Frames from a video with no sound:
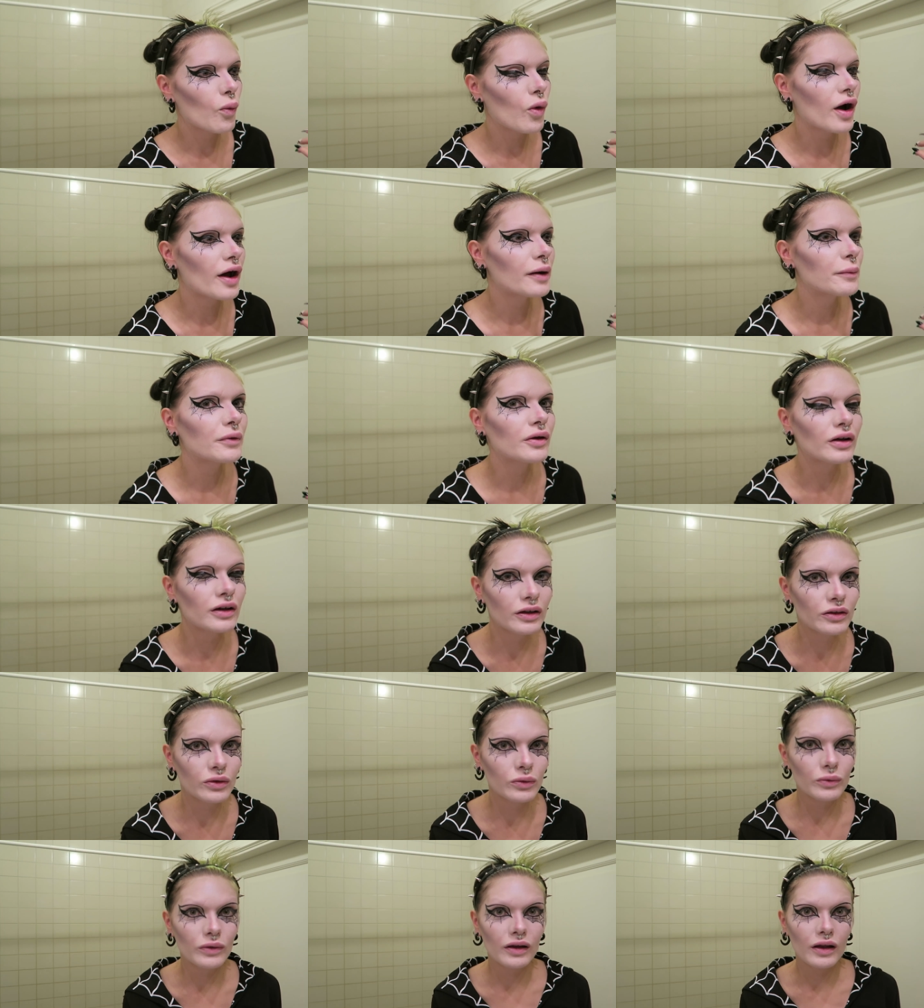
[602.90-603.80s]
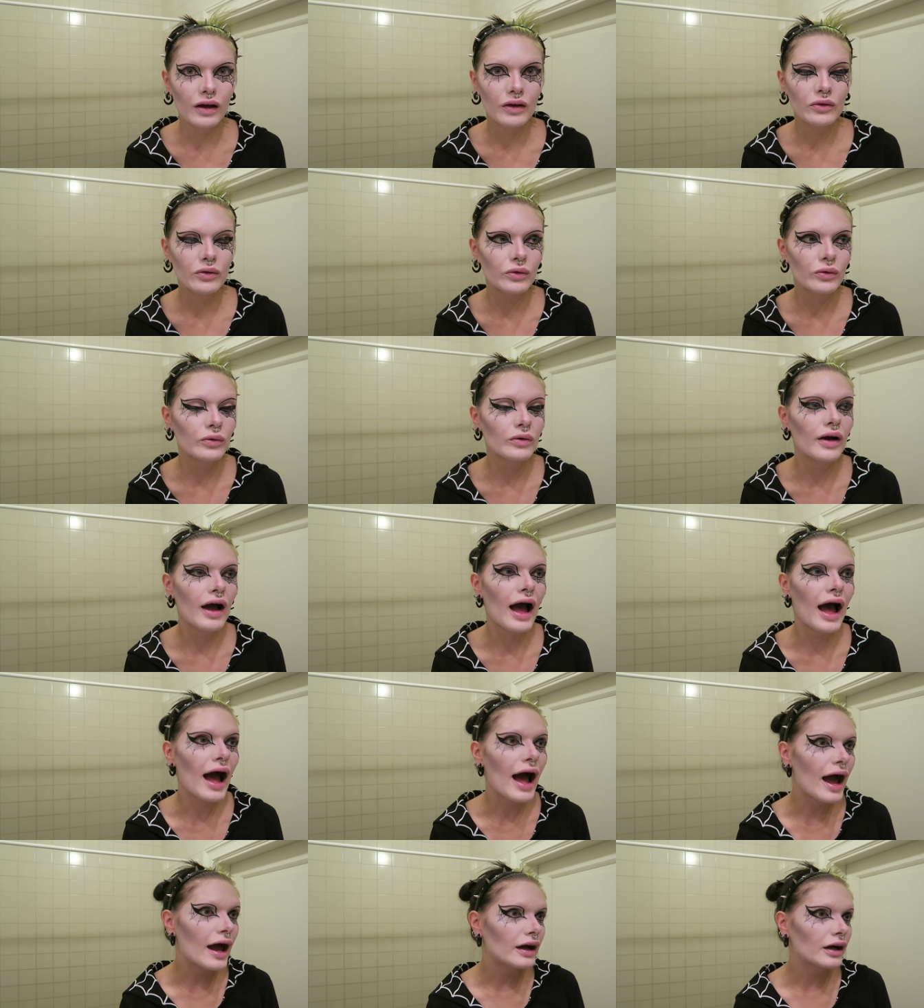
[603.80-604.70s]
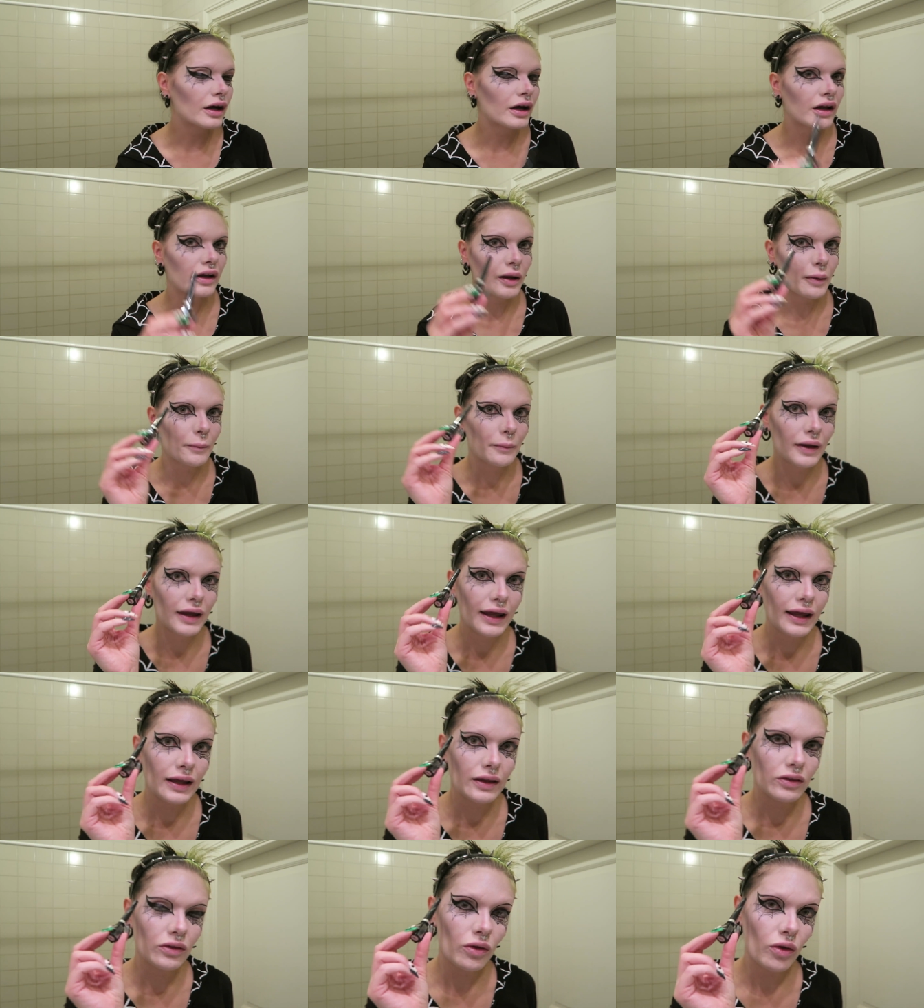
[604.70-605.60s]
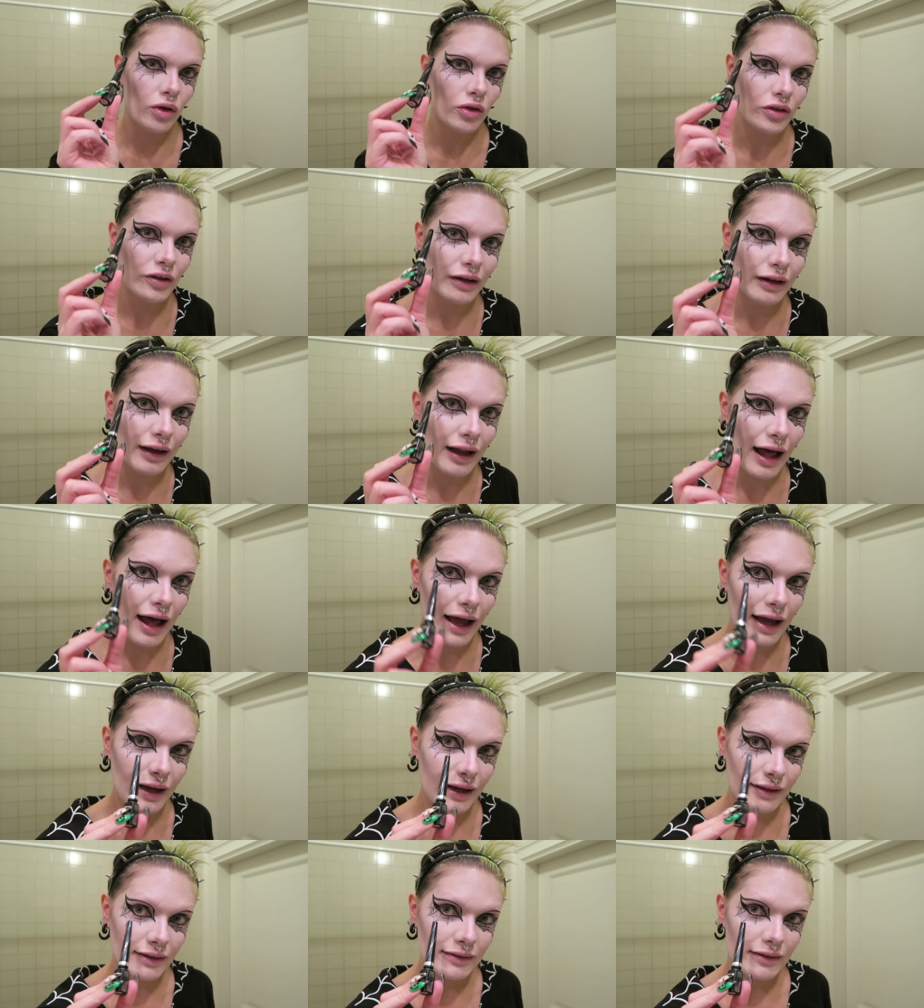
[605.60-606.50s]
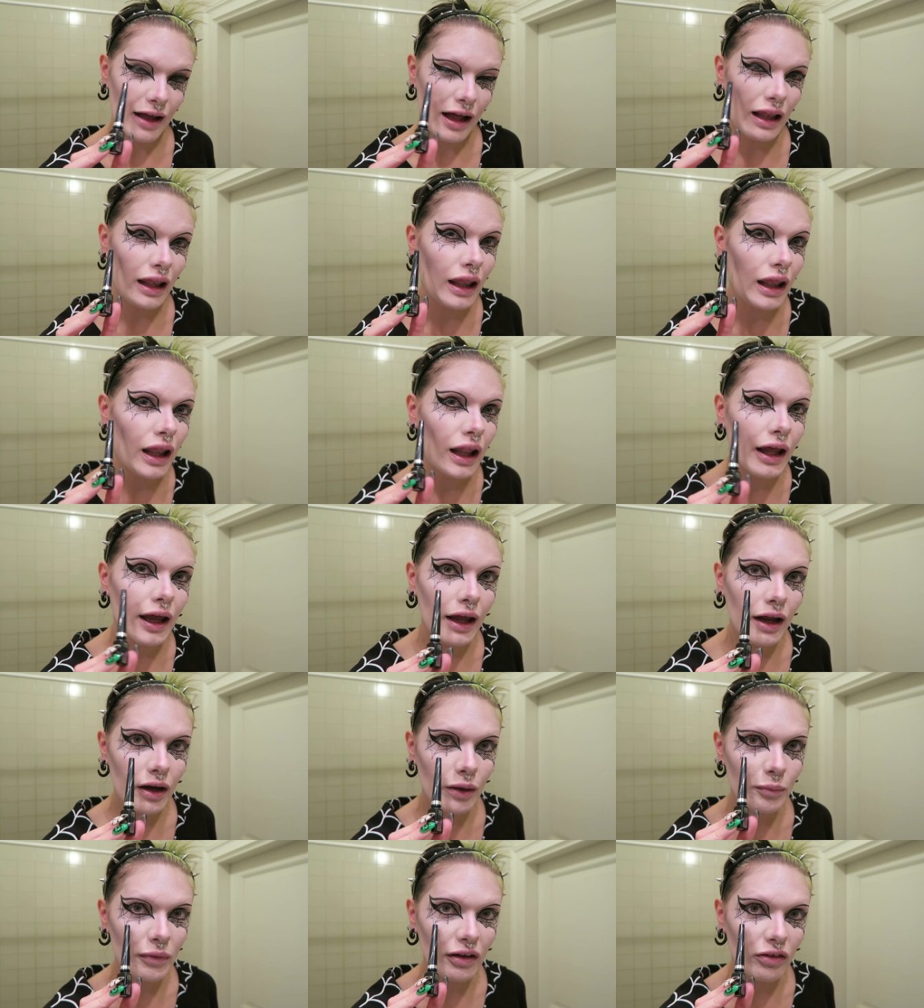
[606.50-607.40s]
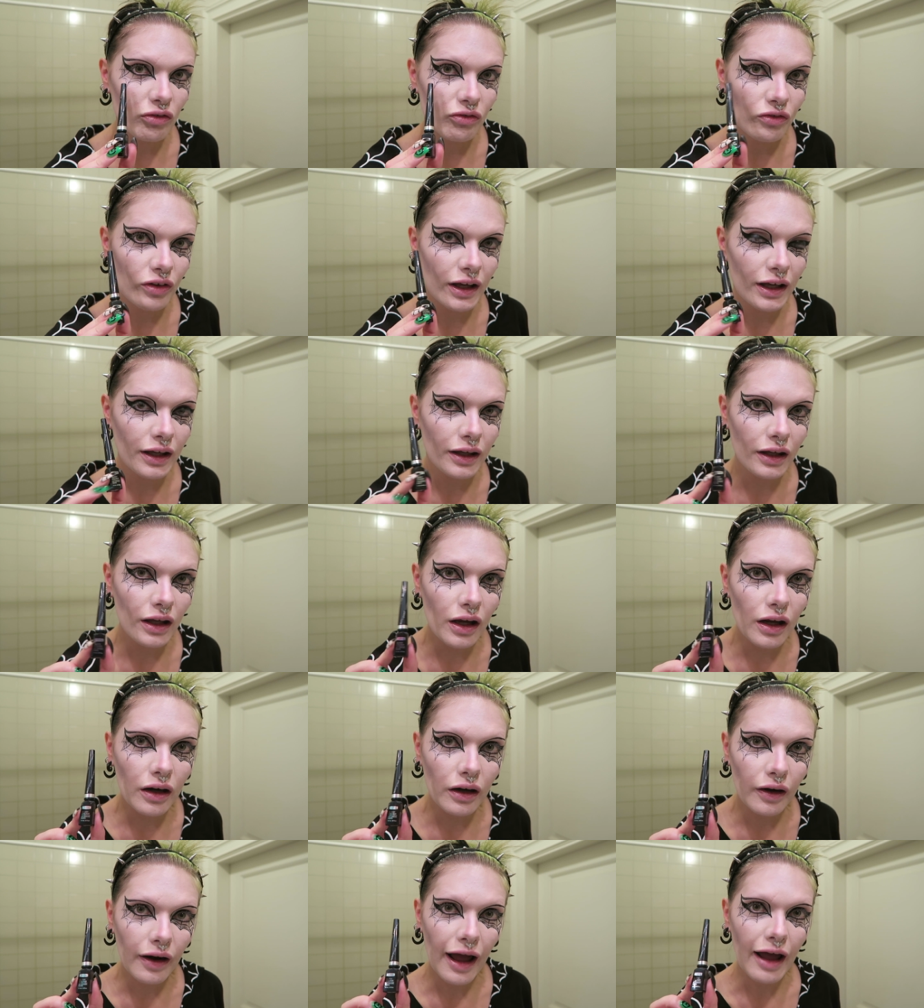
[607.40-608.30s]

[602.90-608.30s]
what I'm gonna do I'm gonna make those lines a little bit thicker,